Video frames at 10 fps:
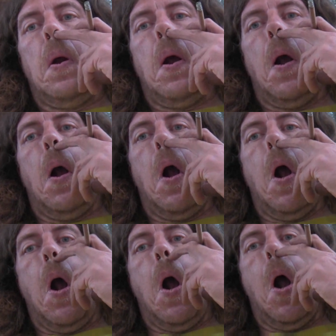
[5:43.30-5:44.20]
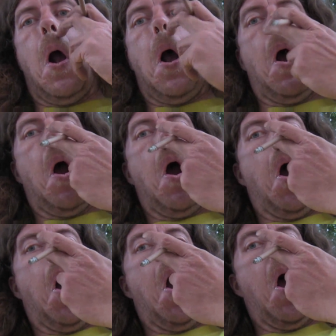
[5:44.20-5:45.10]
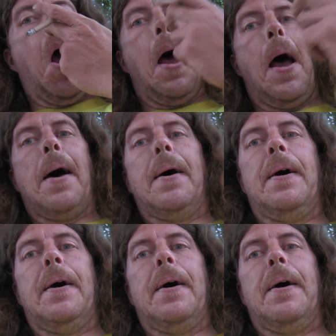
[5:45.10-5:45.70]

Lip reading: Nobody speaks.